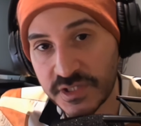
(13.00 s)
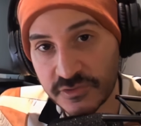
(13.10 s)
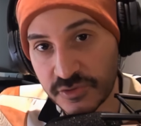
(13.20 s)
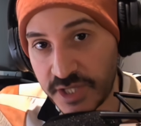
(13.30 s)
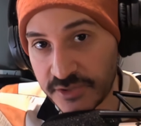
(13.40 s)
is an
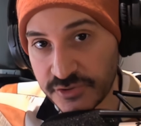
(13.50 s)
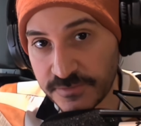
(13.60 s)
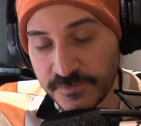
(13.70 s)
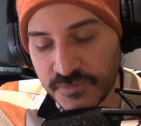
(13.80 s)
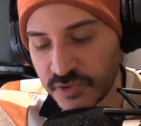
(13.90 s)

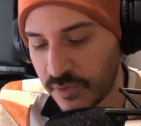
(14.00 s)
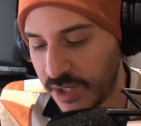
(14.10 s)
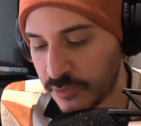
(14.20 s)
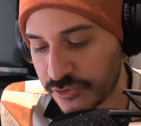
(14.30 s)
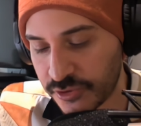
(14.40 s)
introduction, so
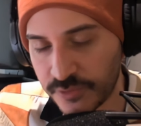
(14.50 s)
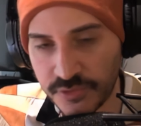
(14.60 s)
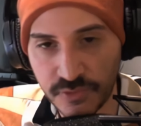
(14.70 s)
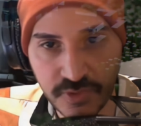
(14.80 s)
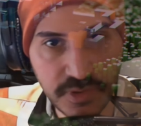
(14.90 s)
I will show
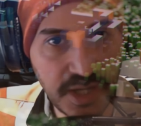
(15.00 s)
you